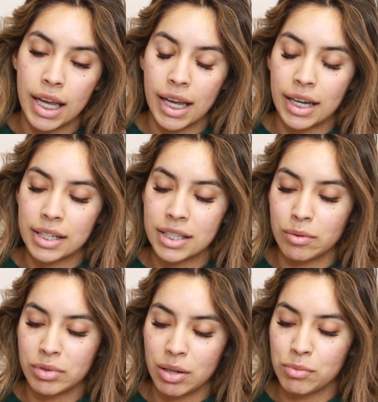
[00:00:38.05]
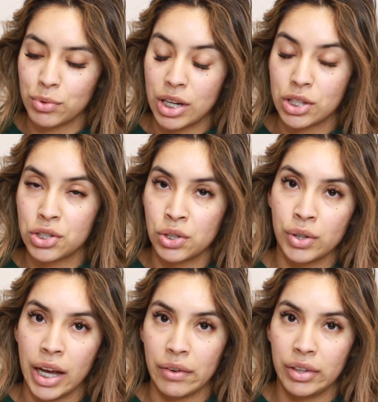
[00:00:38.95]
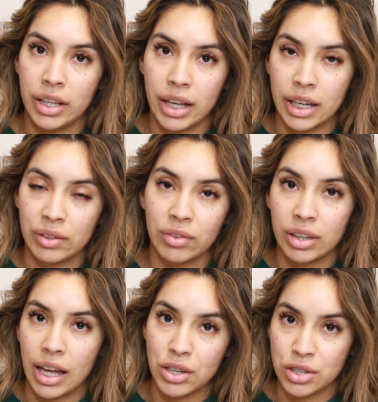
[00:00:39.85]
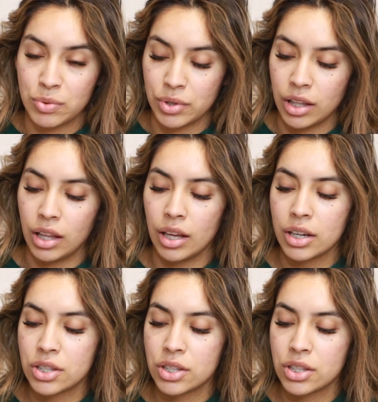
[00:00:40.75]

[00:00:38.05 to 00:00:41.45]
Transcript: and sometimes when it's too heavy, it kind of clashes with the look.